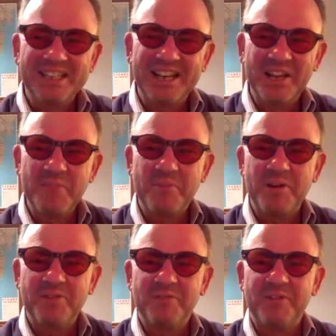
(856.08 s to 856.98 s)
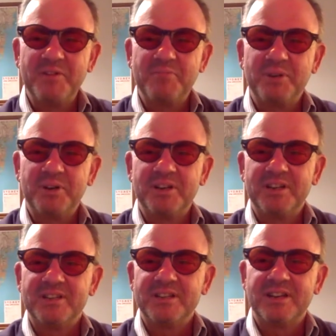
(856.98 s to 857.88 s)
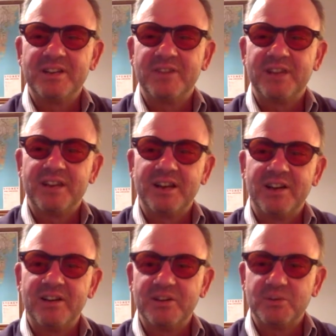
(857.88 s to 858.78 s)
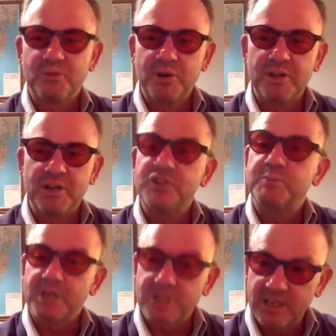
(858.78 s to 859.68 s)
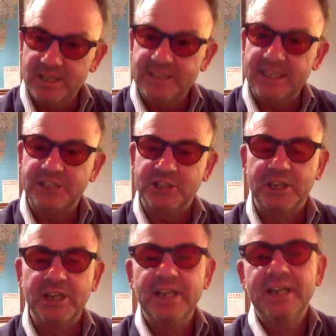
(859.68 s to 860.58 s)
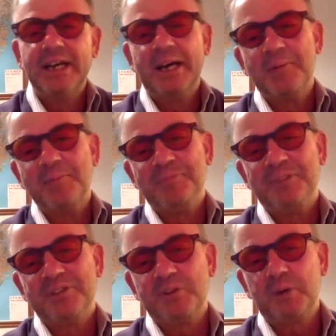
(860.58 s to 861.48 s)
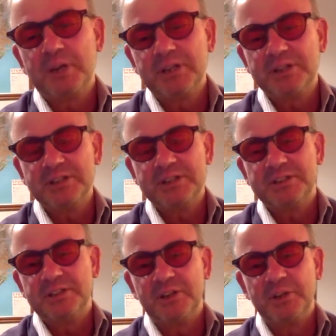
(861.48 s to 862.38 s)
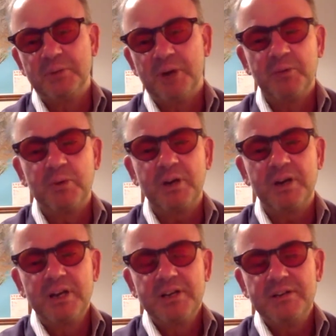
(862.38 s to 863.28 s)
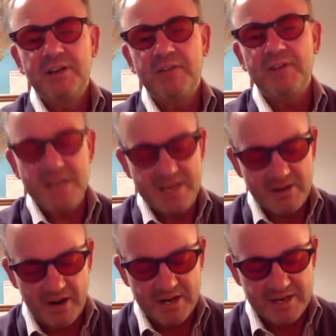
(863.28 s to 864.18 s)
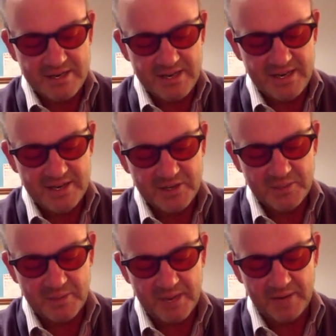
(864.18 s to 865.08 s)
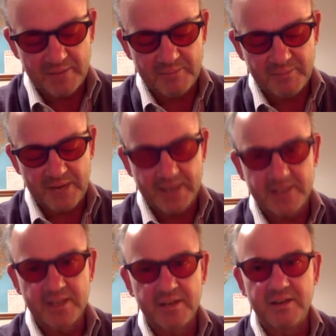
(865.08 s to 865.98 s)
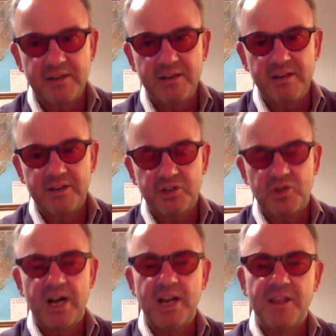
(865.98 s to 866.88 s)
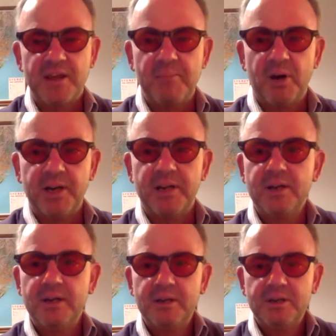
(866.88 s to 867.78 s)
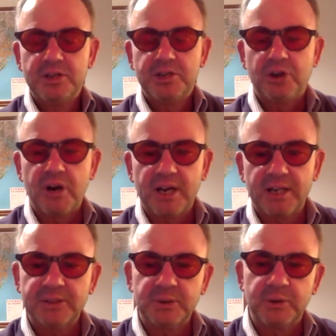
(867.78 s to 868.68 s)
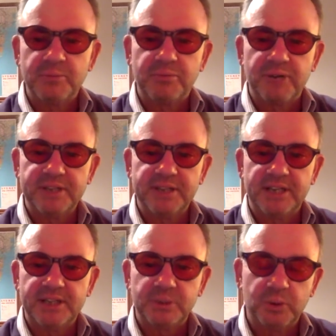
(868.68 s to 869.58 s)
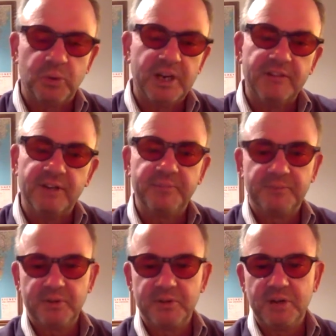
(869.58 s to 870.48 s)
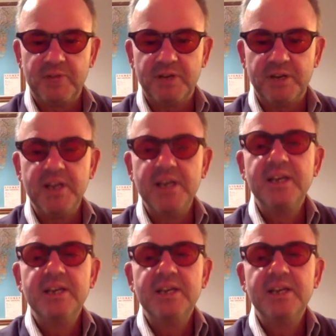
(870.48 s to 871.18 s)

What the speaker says: they're both very pertinent, significant areas worthy of specialization. So what else is on your mind? Do you have any ideas about practicing in Australia that might shock us or impress us or whatever? Do you have any